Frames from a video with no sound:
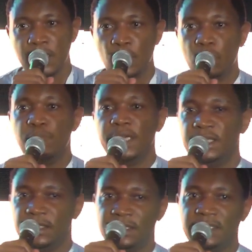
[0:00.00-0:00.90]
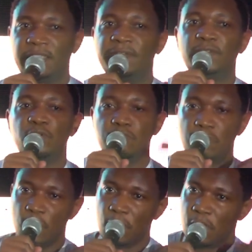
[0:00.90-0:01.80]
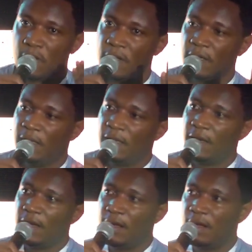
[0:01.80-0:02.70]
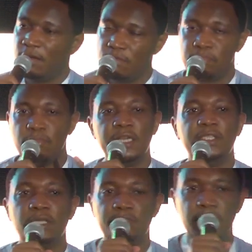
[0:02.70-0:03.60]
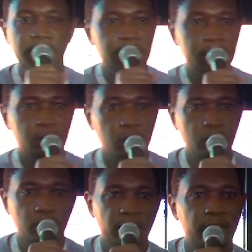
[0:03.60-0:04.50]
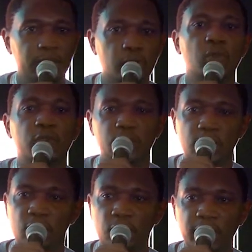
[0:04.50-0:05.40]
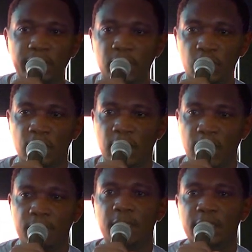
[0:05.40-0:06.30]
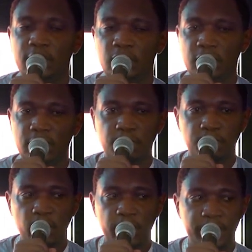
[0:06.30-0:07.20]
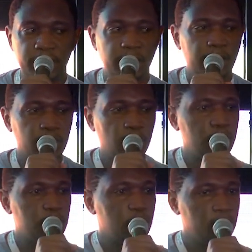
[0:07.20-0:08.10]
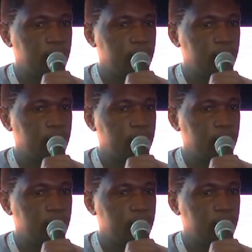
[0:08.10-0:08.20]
Kubernetes gives you more manageability to control the way your application is deployed, to control the